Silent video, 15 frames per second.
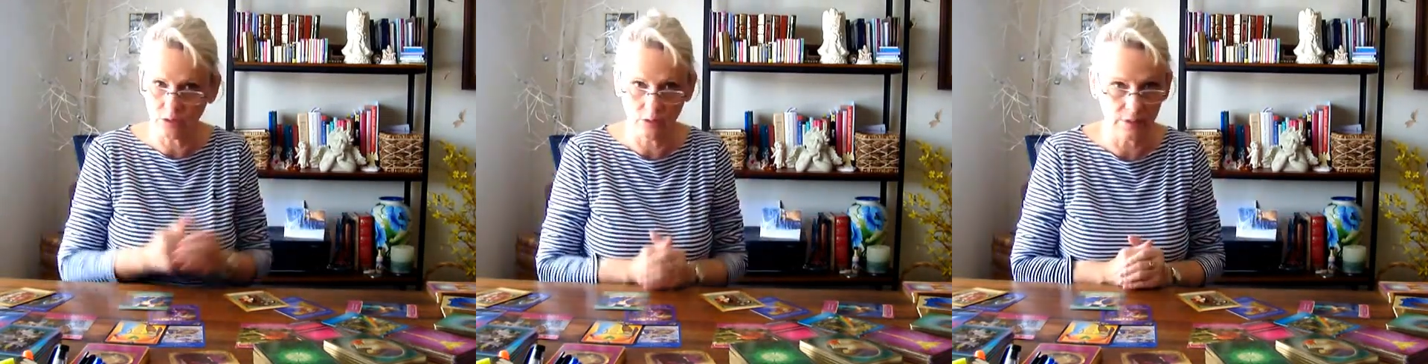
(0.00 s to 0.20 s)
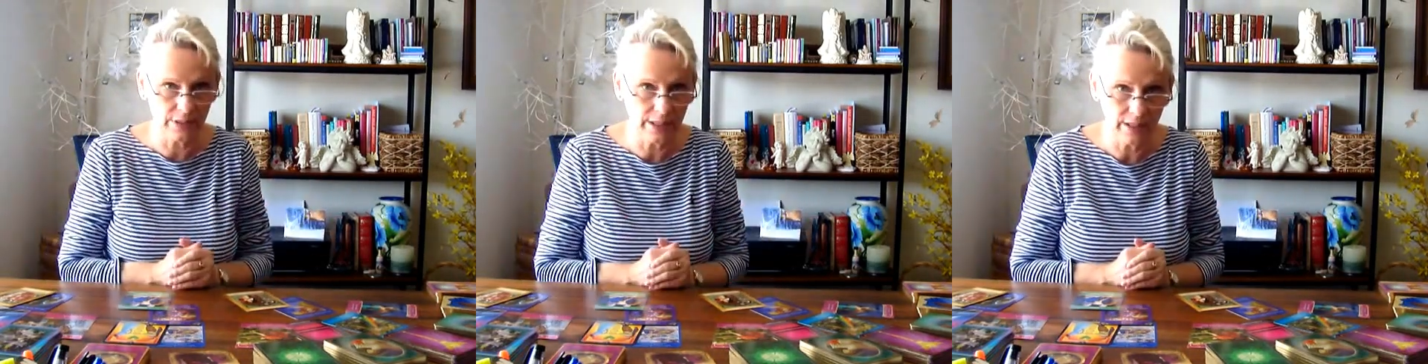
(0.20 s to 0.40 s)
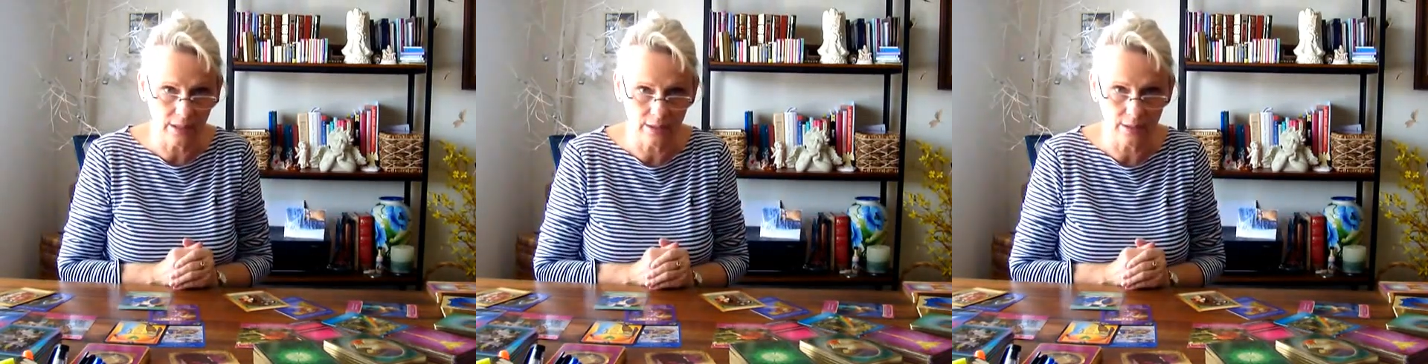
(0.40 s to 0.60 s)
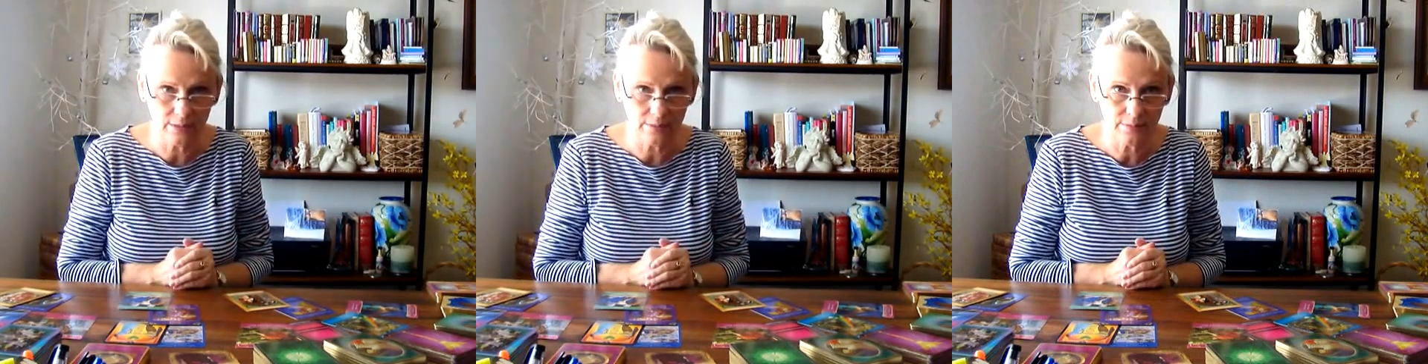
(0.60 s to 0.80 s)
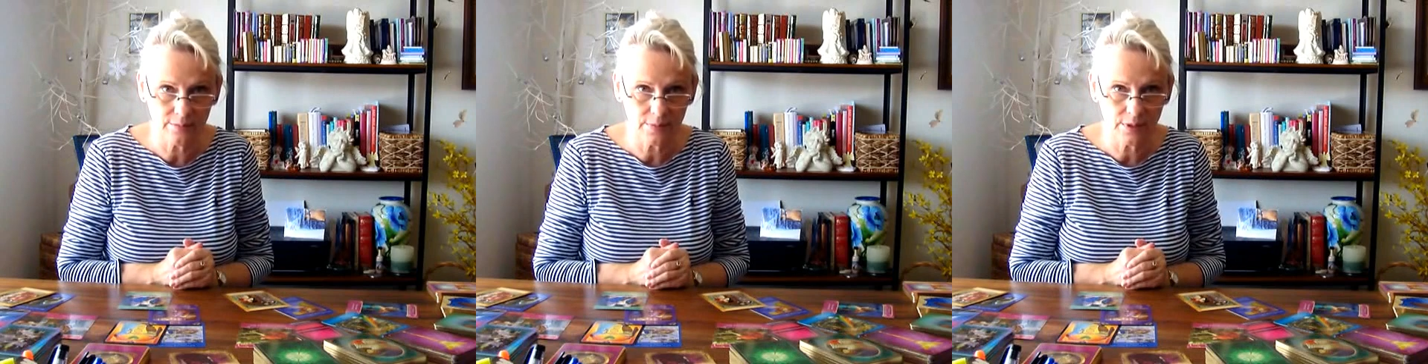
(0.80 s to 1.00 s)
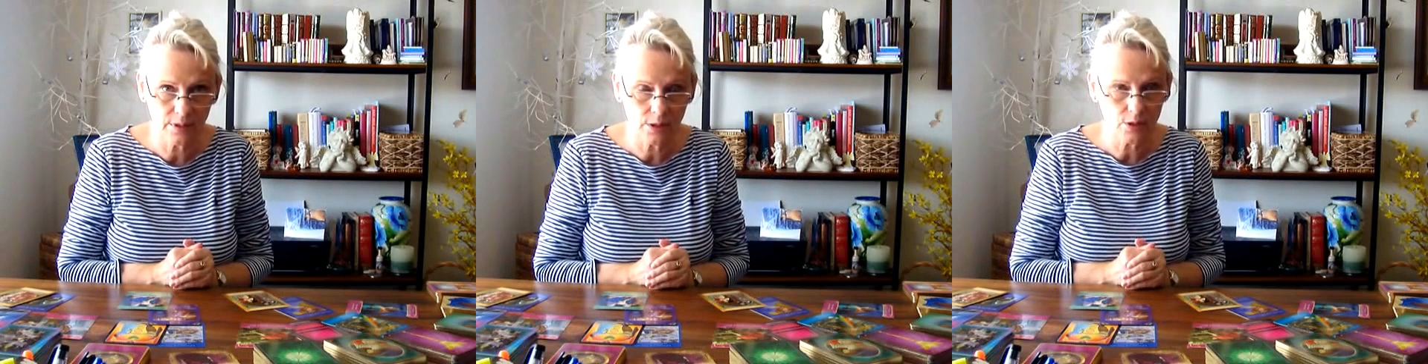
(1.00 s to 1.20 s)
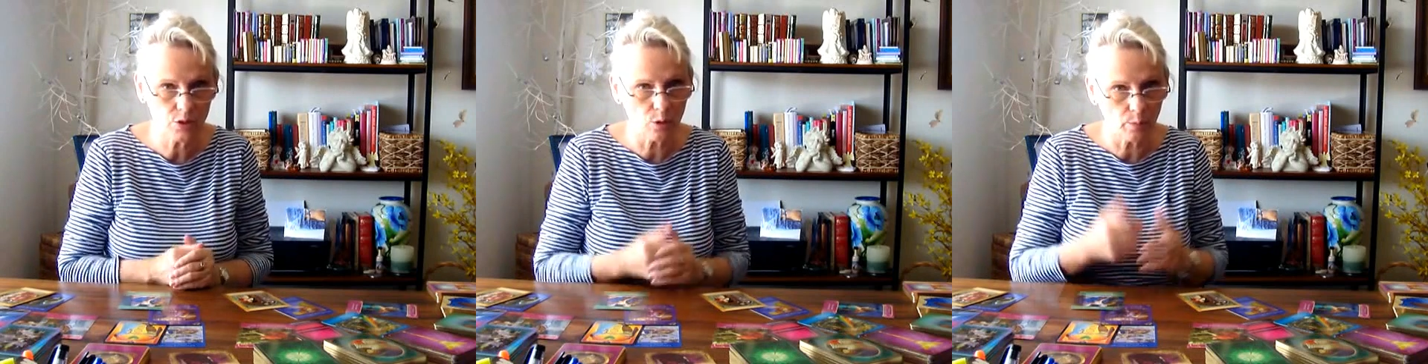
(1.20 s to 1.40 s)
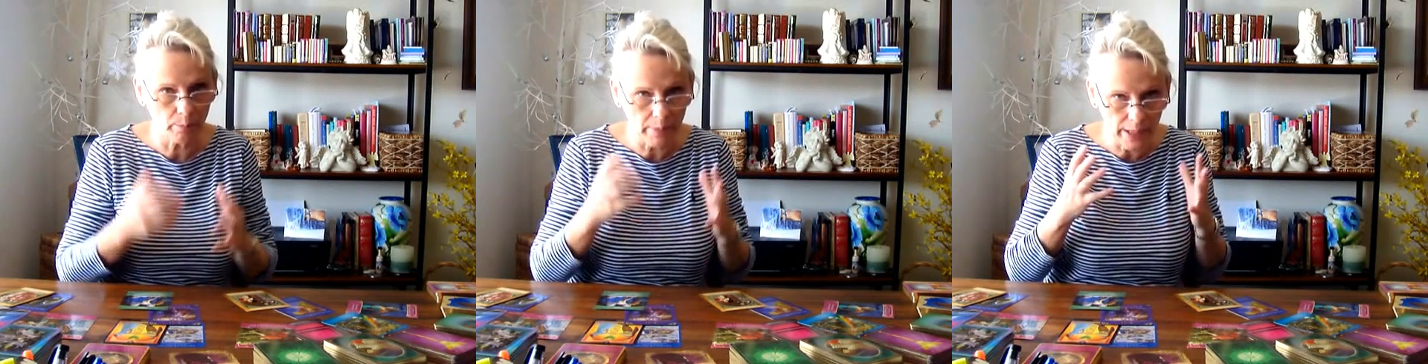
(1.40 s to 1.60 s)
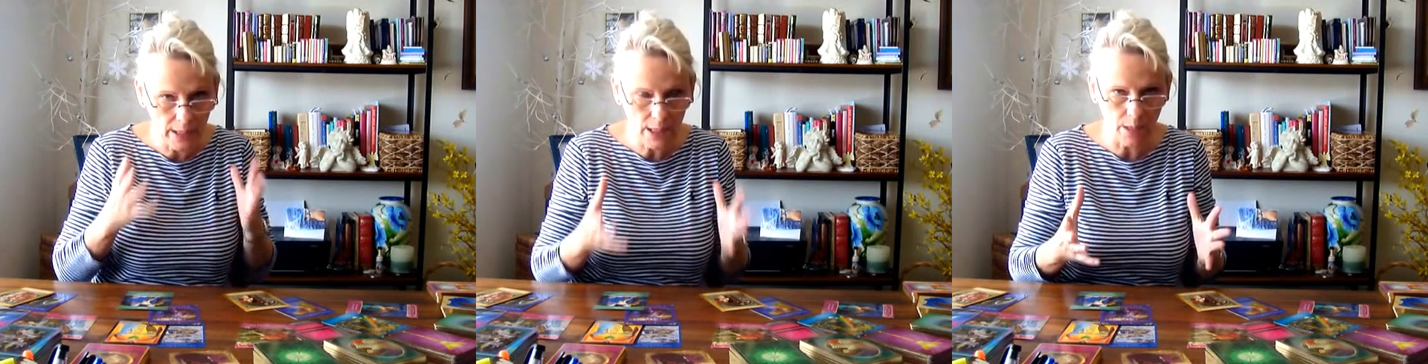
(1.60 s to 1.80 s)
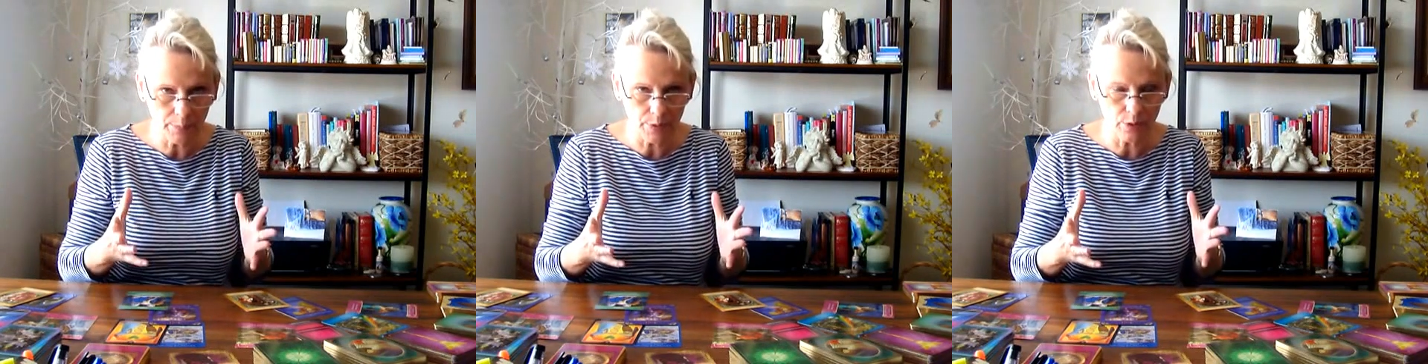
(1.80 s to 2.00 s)
gonna get it. So
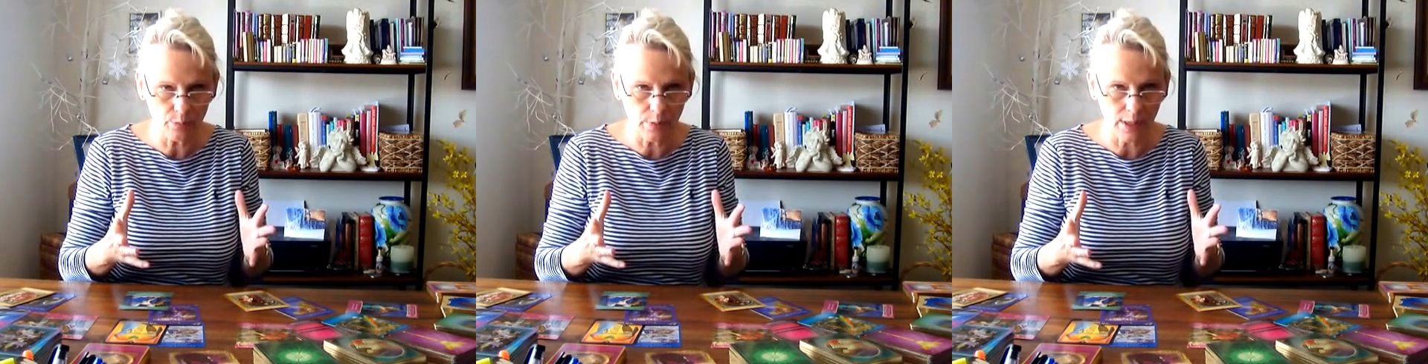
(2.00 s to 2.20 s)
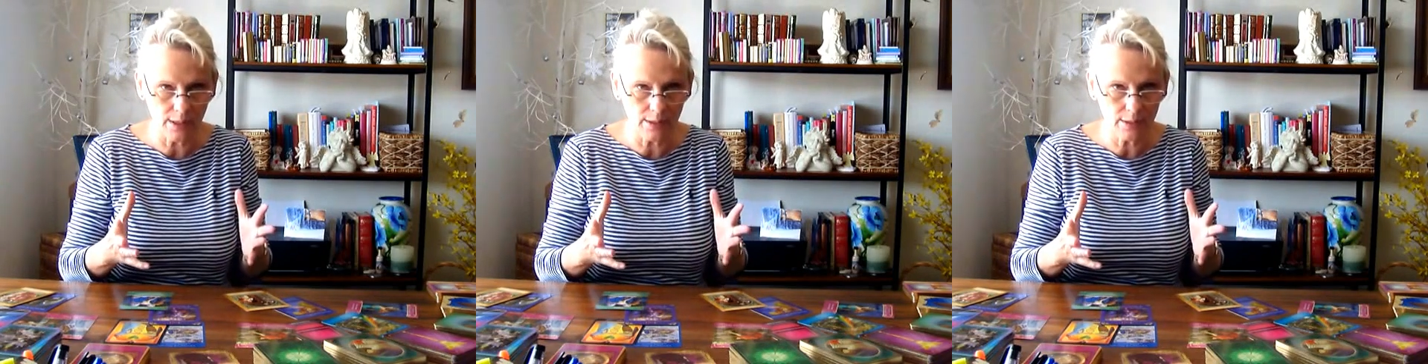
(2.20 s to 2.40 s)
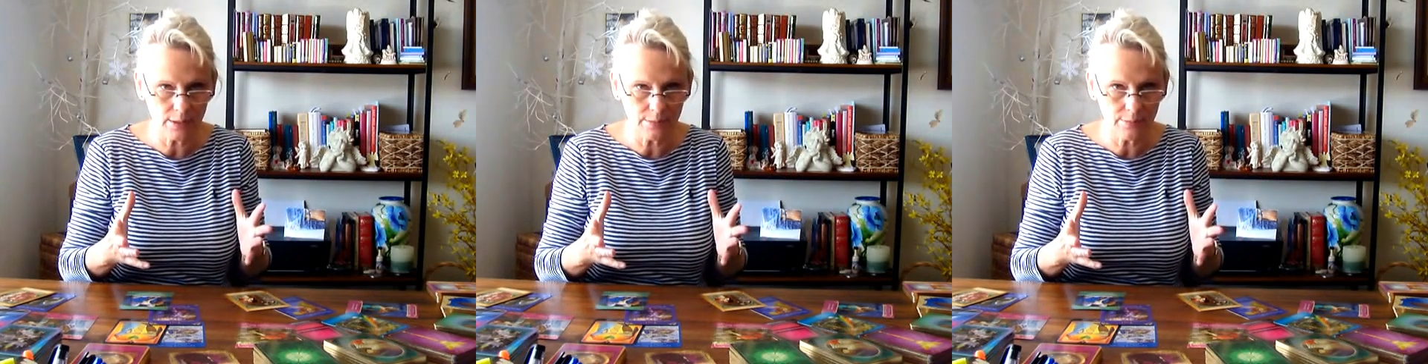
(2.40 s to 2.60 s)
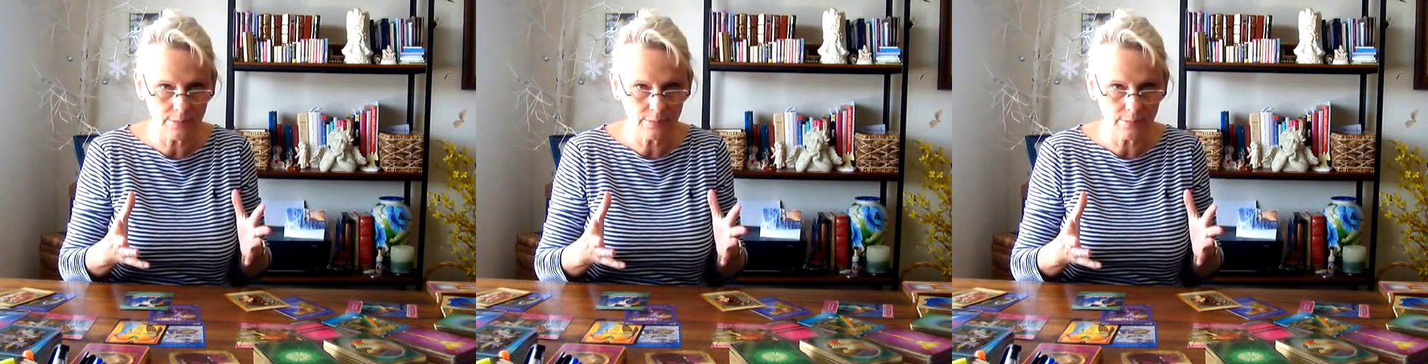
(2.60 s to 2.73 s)
make up your mind,